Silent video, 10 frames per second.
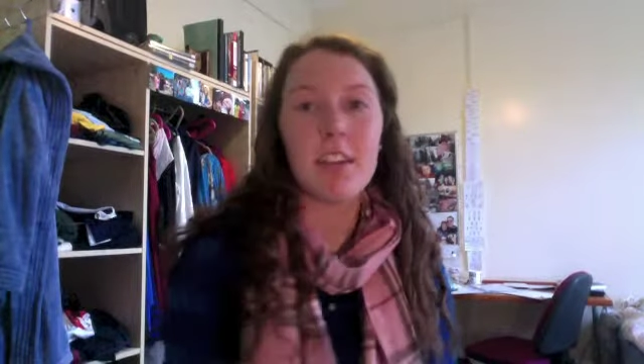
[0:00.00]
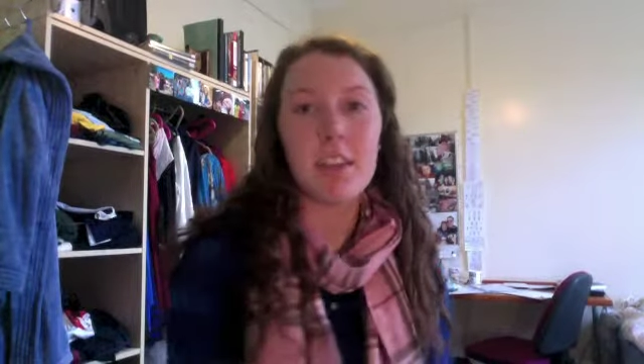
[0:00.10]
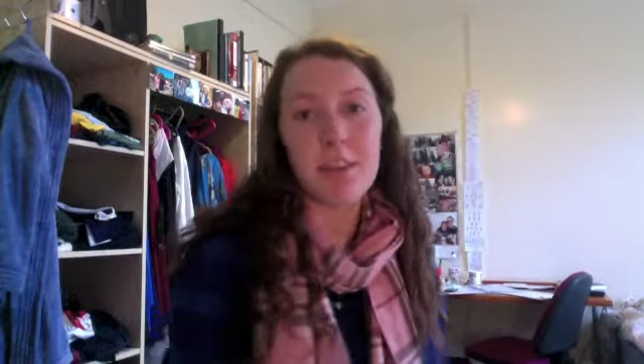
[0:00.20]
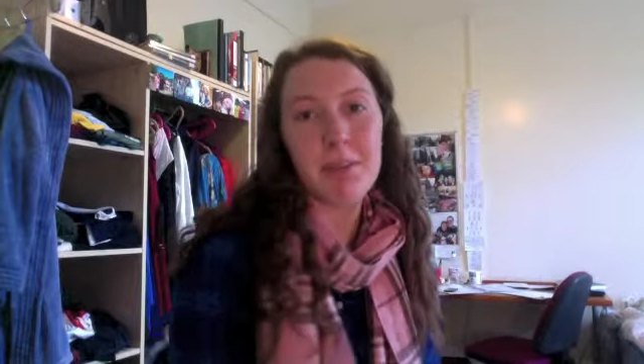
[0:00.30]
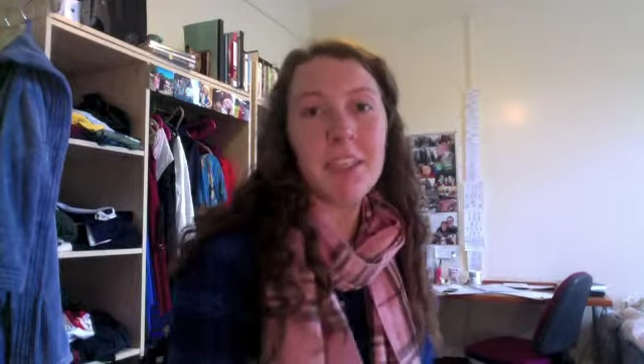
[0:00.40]

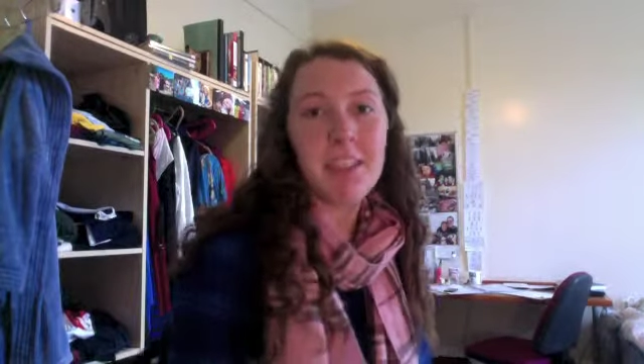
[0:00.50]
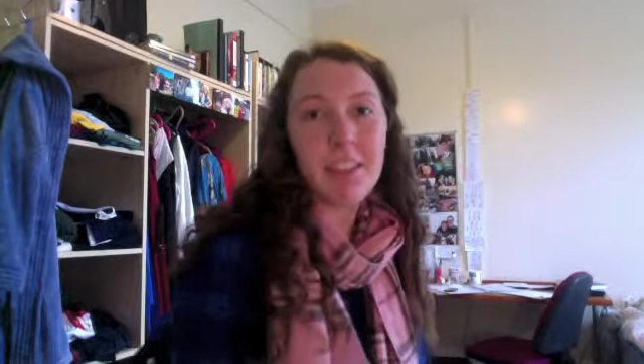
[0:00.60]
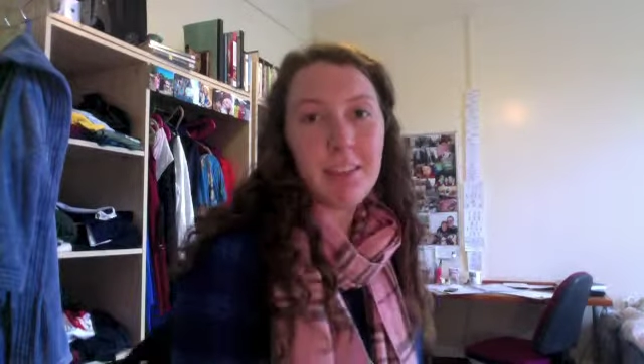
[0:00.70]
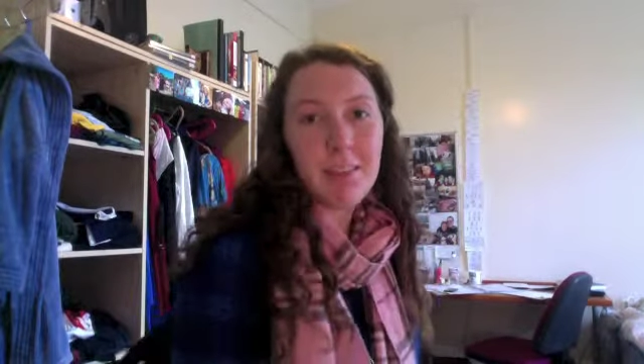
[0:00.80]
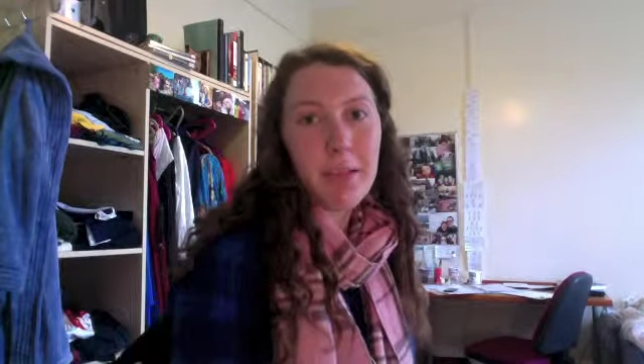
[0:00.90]
compared to
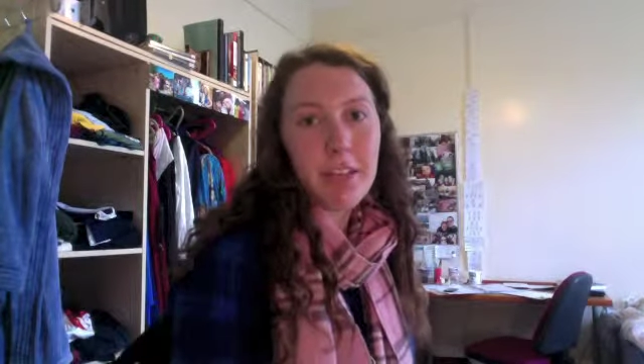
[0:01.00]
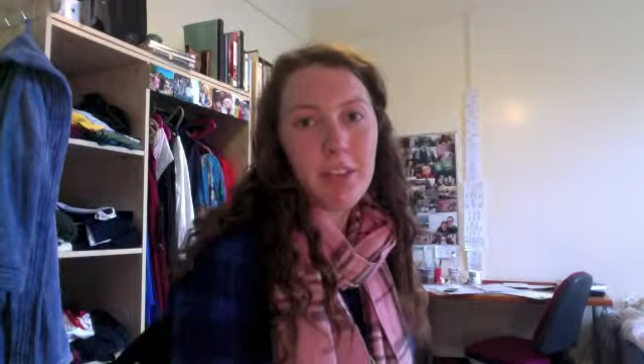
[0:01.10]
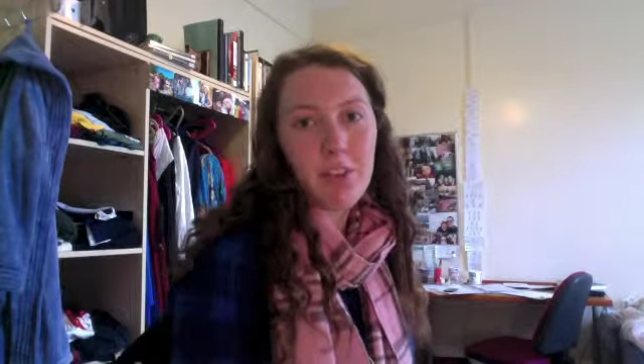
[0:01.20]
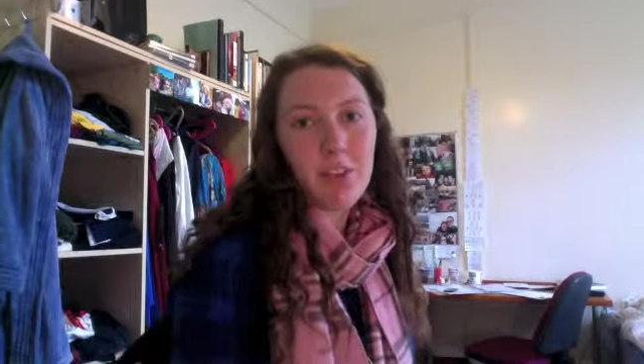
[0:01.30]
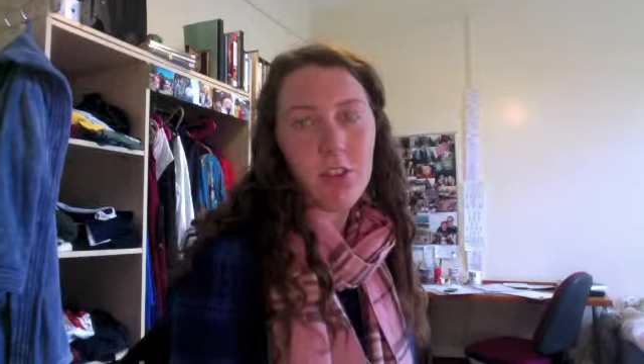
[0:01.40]
like
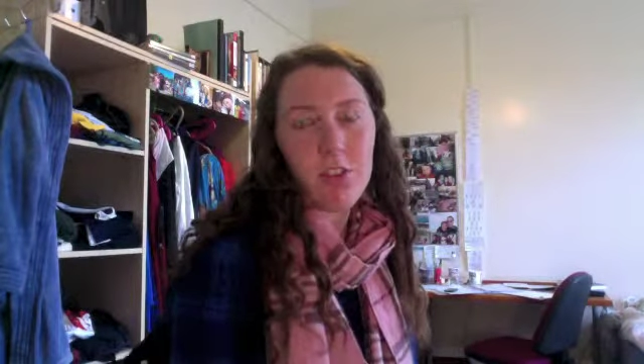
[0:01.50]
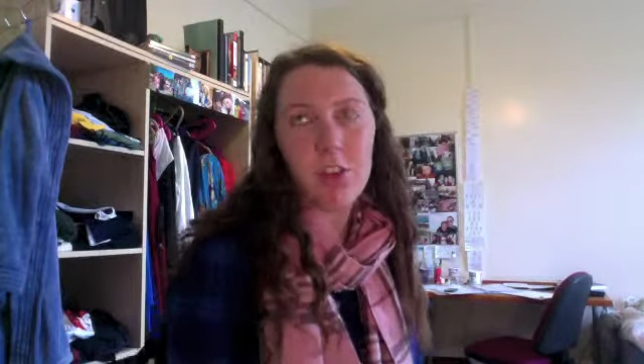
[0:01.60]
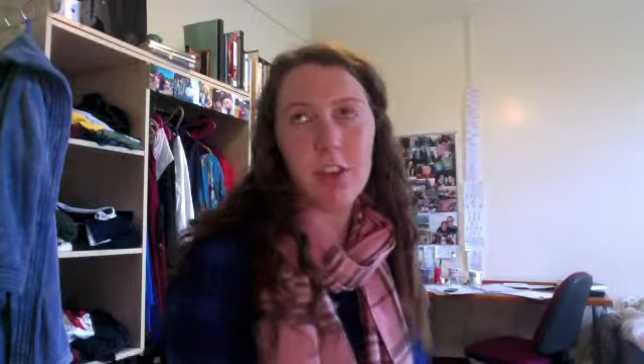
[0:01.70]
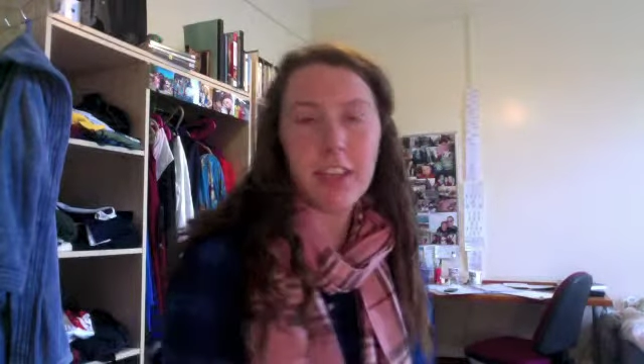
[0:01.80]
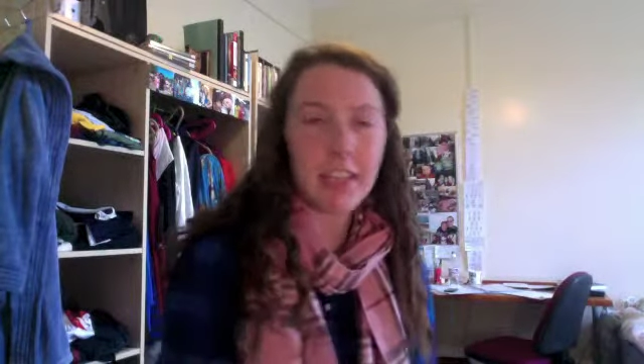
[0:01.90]
Spanish
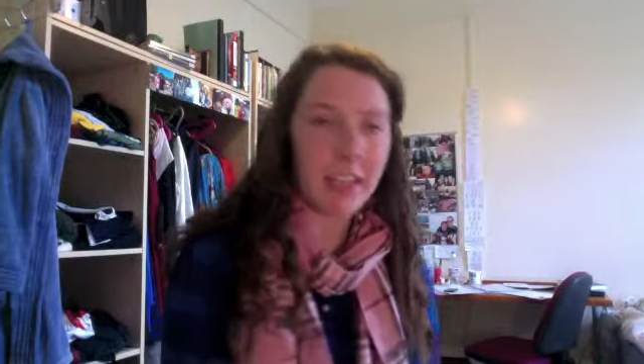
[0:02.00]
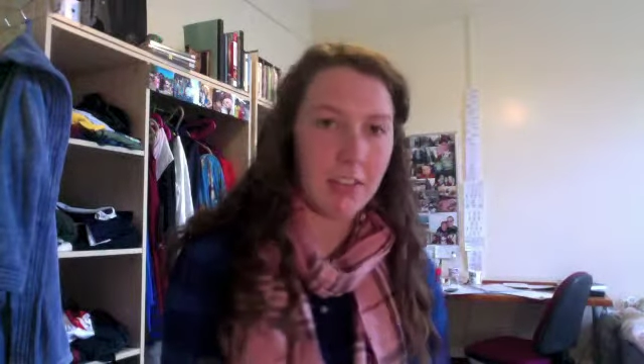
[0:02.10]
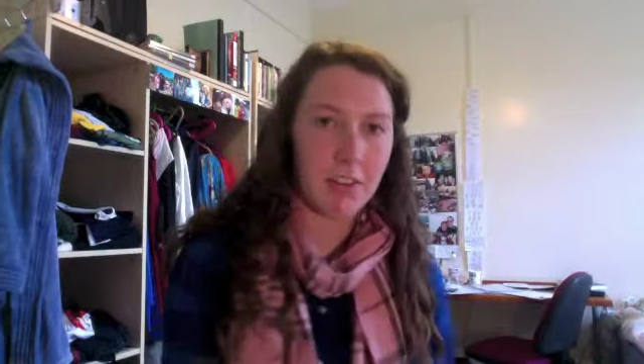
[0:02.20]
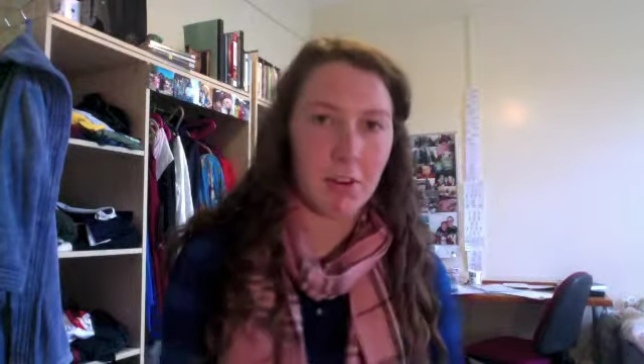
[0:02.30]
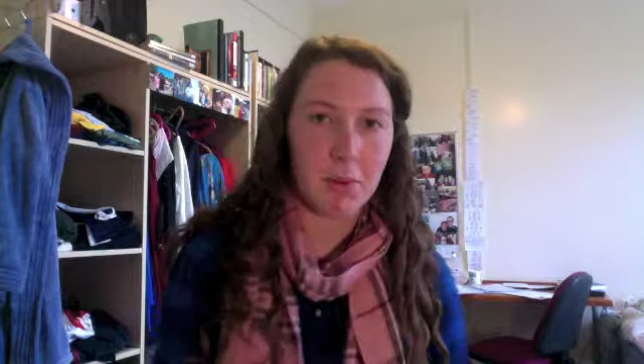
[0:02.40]
or like any
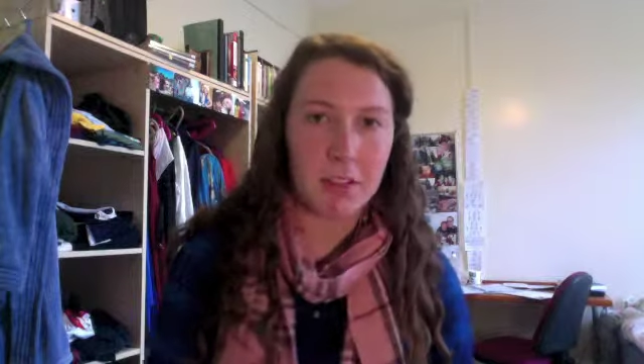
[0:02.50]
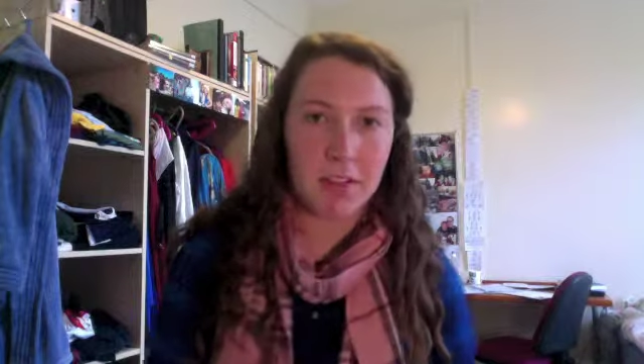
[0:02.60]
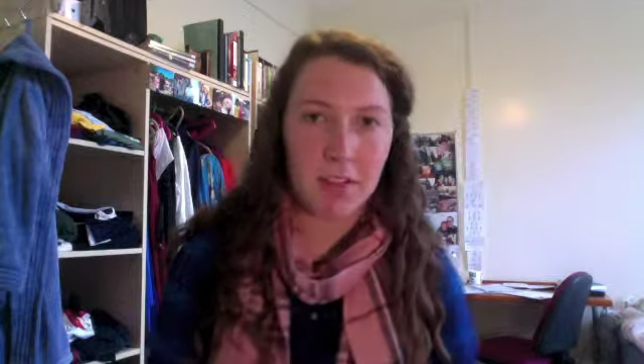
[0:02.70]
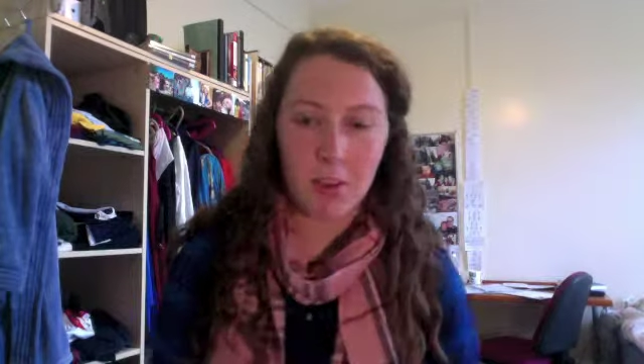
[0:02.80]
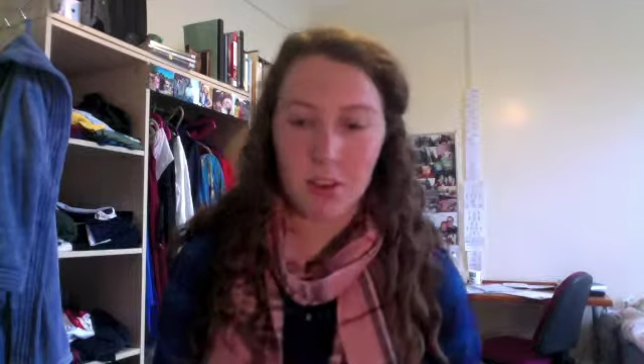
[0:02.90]
of the
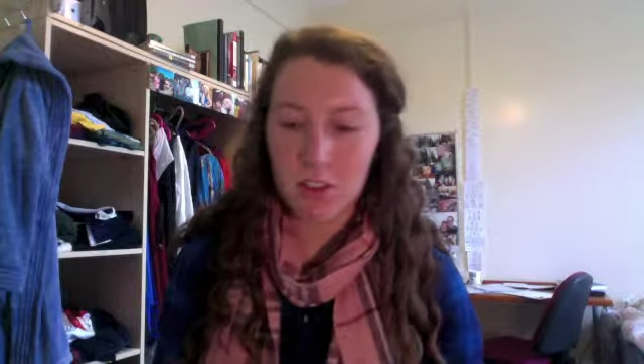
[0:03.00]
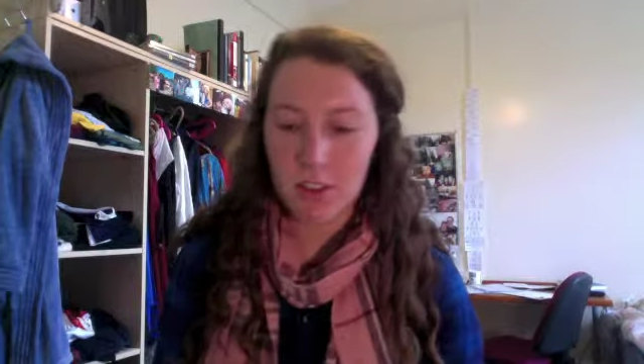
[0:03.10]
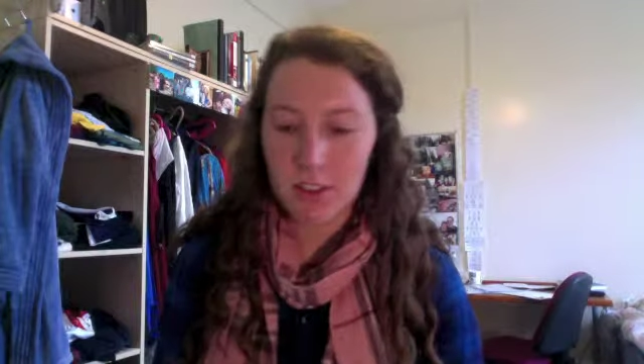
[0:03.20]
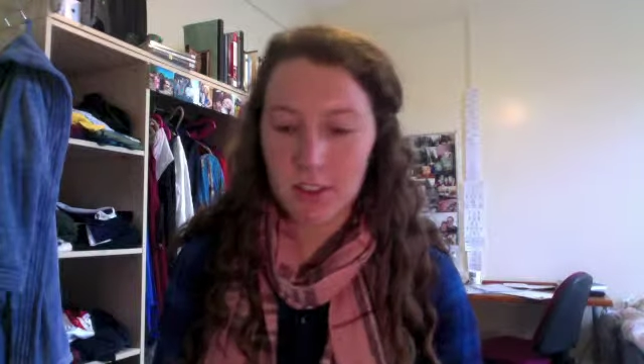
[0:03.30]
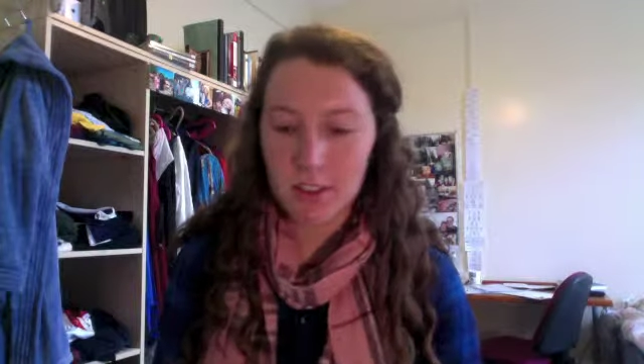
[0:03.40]
Romance
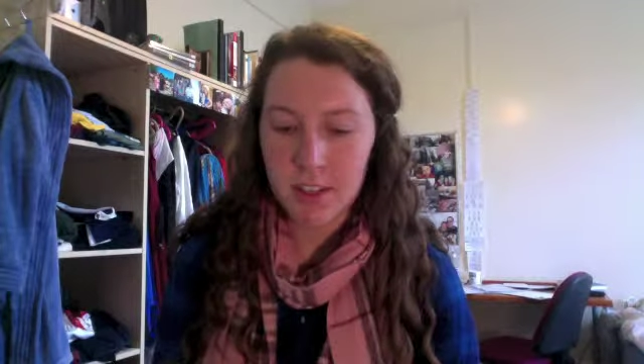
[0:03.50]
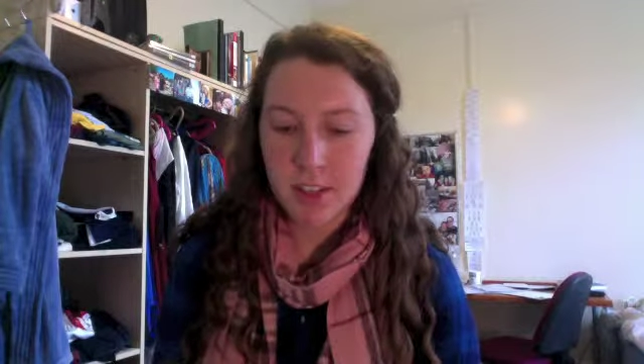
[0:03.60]
languages.